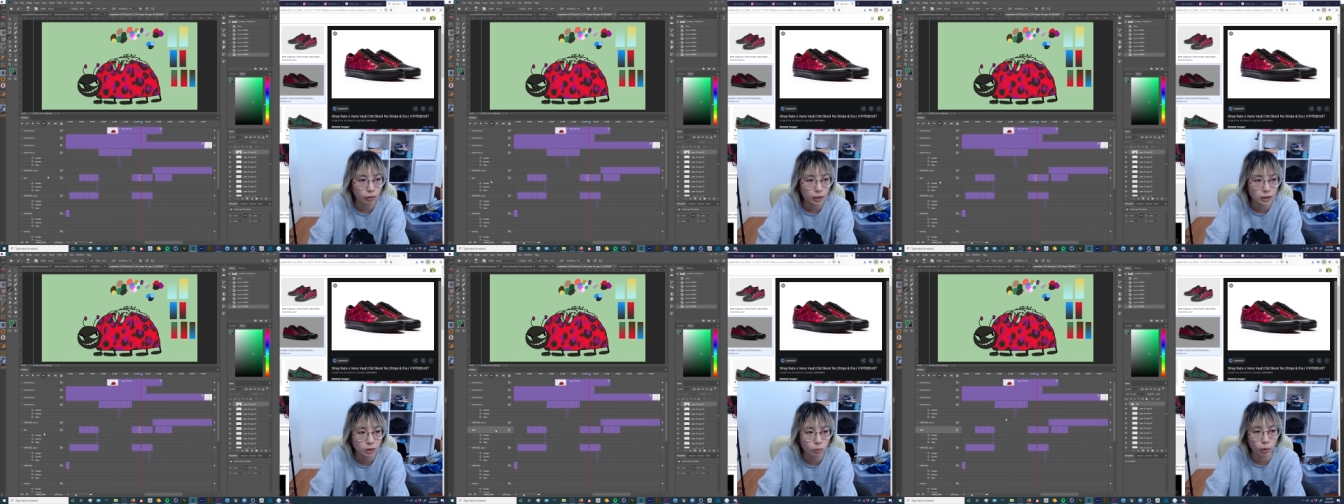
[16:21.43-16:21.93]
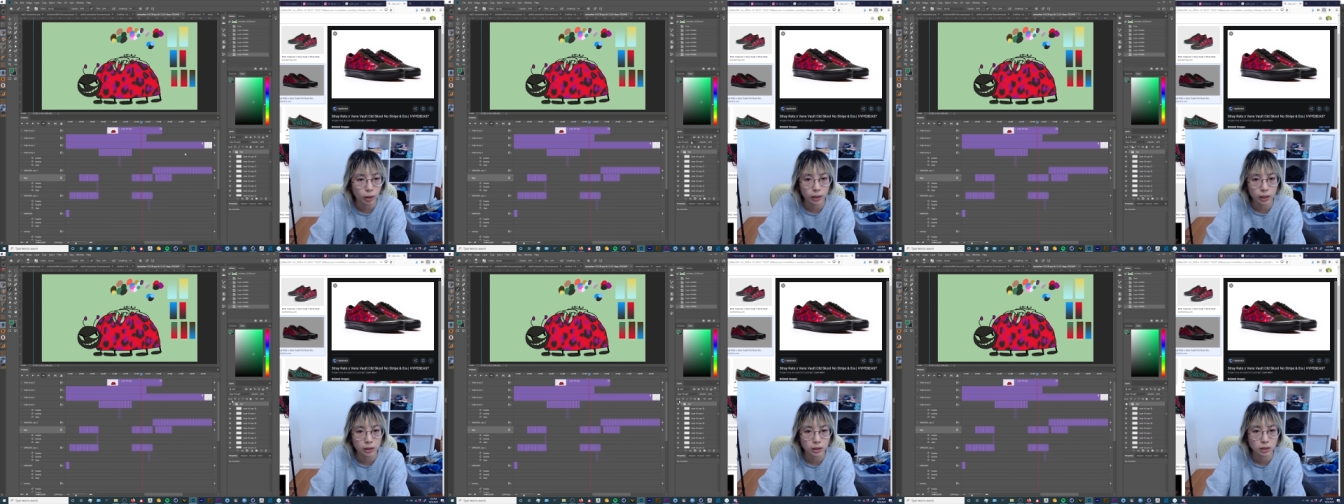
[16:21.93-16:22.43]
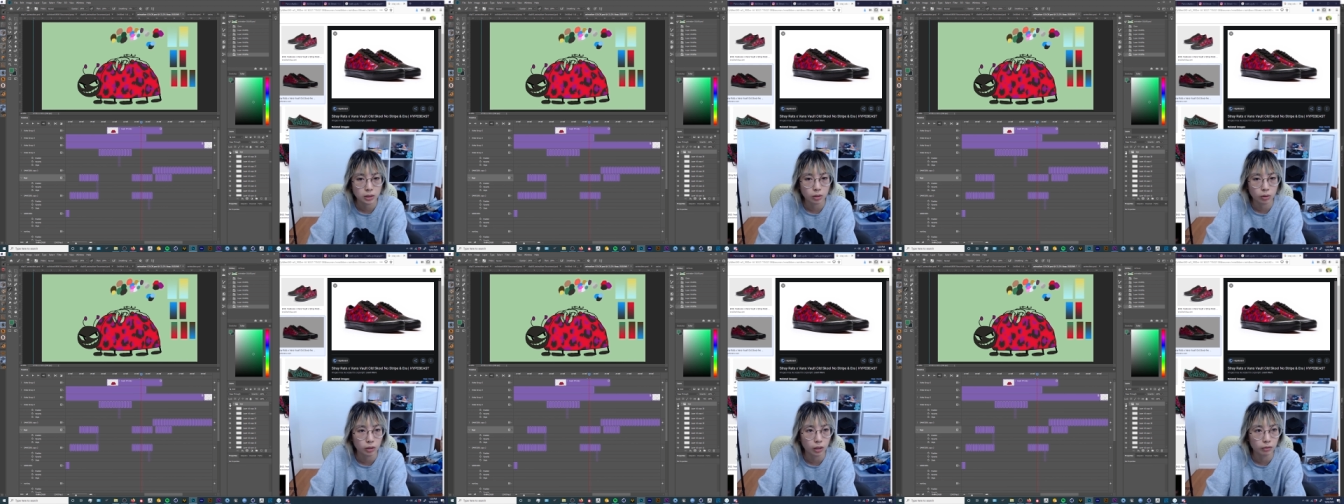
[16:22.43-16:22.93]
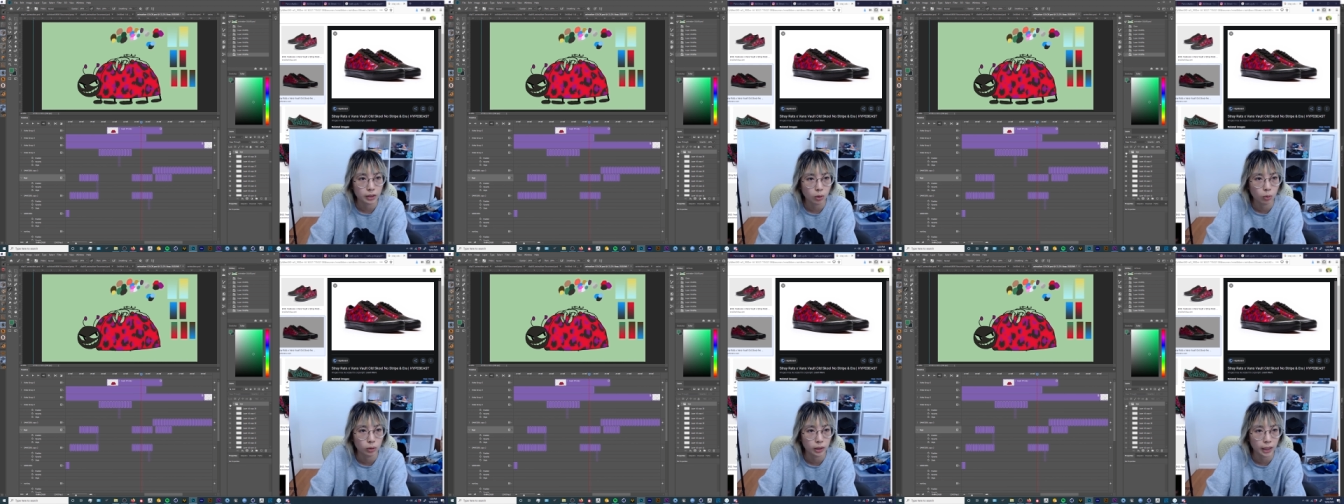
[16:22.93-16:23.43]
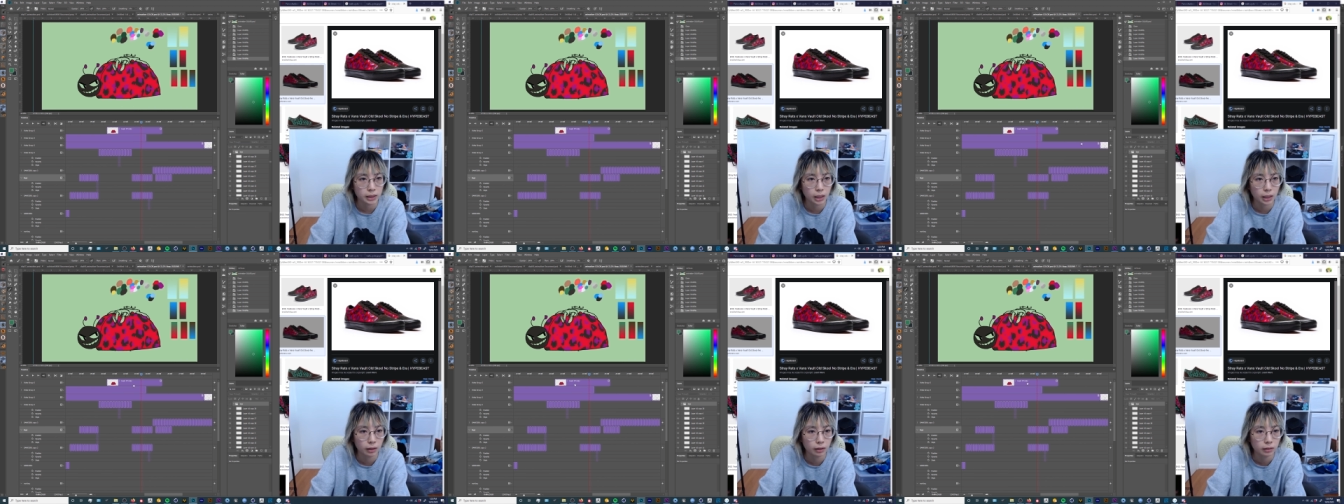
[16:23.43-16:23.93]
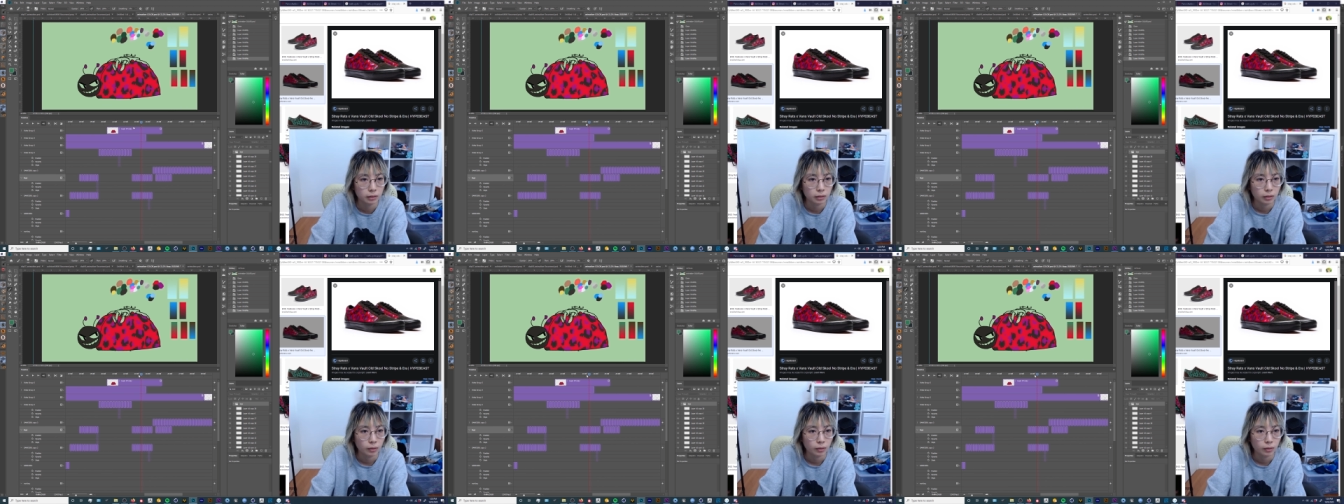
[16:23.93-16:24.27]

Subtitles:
I just went and just turned off this whole legs layer,